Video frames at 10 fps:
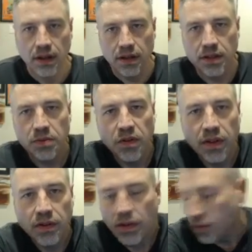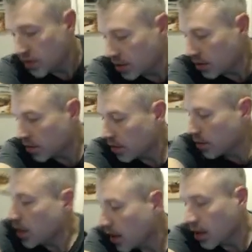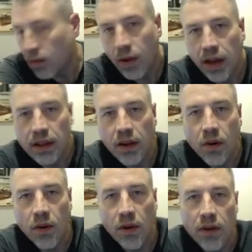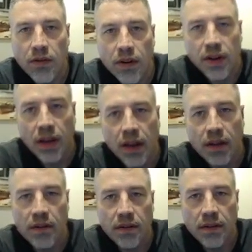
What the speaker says: Let's move this over too so I'm not like way in the corner for you guys.